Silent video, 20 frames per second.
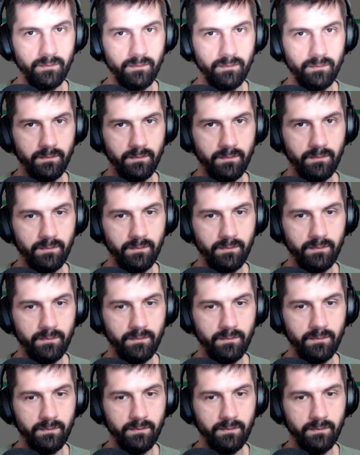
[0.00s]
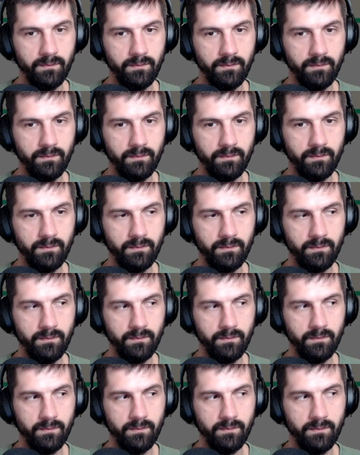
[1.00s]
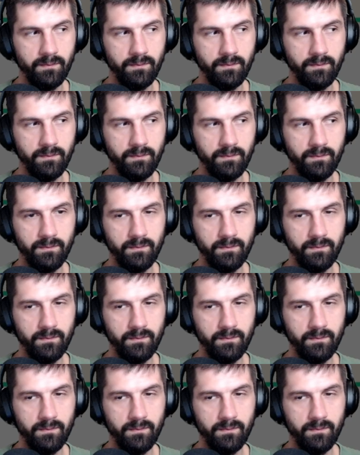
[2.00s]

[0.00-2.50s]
[no speech]